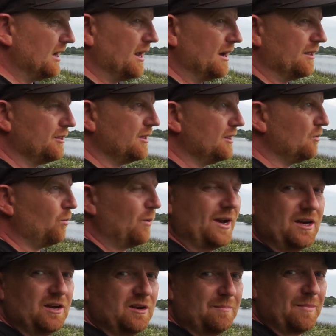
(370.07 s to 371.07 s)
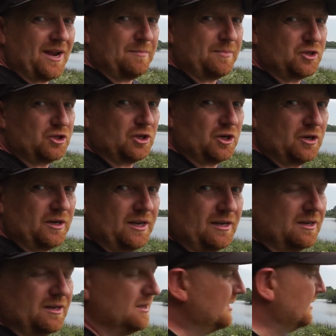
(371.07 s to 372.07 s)
and I think the wind may be turning,
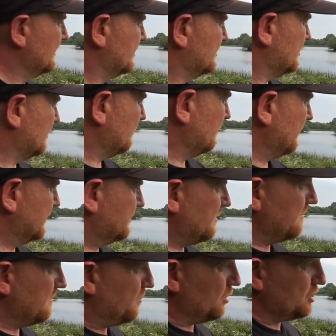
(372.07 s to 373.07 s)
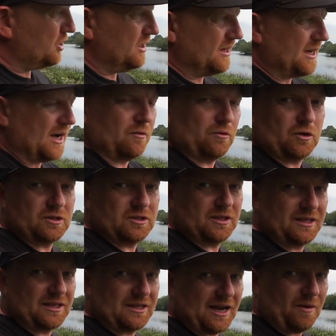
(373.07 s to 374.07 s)
so it's been pushing down onto
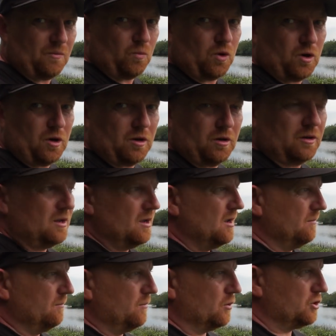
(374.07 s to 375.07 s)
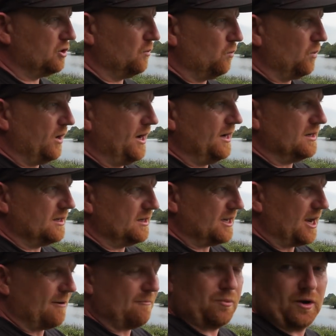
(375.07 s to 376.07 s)
the dam wall, pushing weed and
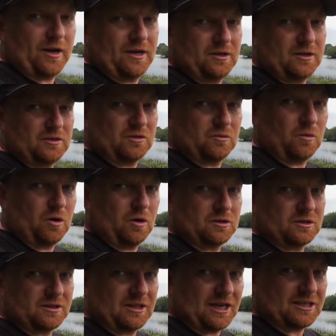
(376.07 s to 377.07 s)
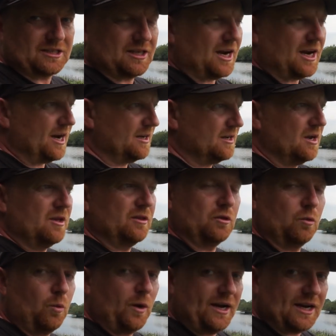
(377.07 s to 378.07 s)
debris towards that side. The
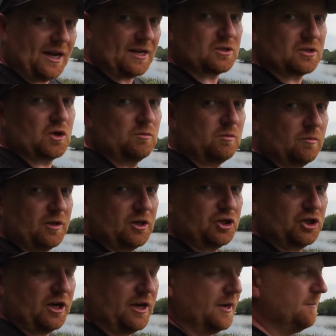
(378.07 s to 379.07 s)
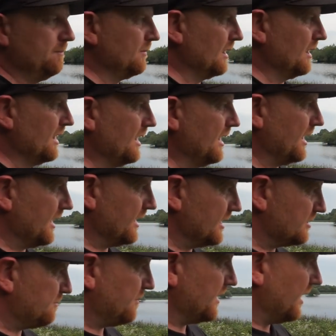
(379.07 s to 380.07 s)
weed has come up this year, and it's been